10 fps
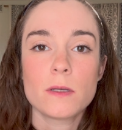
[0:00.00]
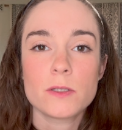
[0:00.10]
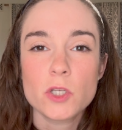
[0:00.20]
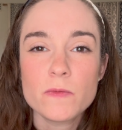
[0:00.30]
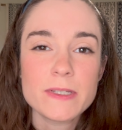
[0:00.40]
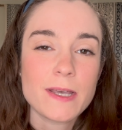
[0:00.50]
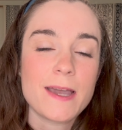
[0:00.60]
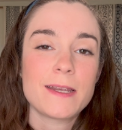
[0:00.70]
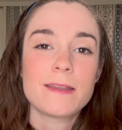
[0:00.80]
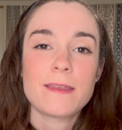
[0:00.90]
So you
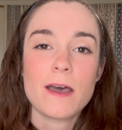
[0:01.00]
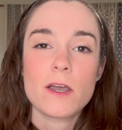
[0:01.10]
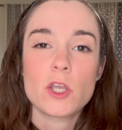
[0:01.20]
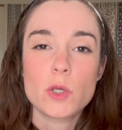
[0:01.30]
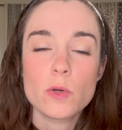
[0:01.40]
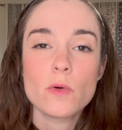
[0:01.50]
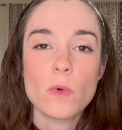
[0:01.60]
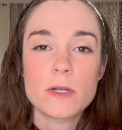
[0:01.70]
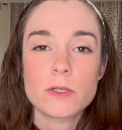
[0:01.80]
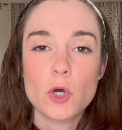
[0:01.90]
decided that you
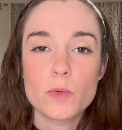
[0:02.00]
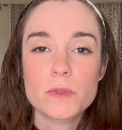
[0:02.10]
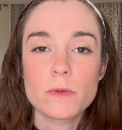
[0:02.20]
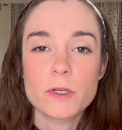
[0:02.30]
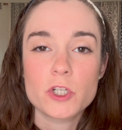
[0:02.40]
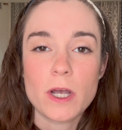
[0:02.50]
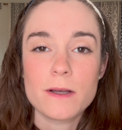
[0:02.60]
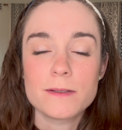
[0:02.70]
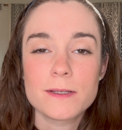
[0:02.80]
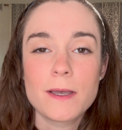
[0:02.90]
want to homeschool your
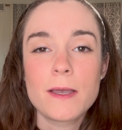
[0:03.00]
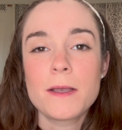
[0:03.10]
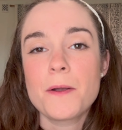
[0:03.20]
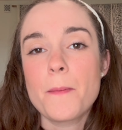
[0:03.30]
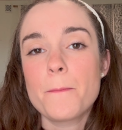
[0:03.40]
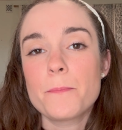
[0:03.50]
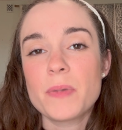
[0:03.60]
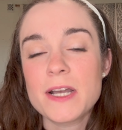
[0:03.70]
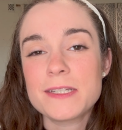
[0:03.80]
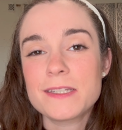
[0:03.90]
child,
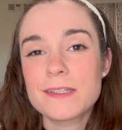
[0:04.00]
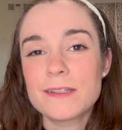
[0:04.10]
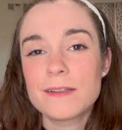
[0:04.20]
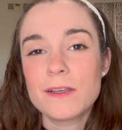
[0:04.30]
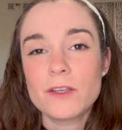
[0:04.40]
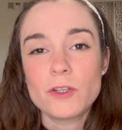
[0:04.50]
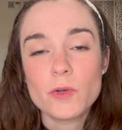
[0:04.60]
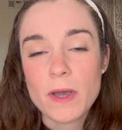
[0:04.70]
but you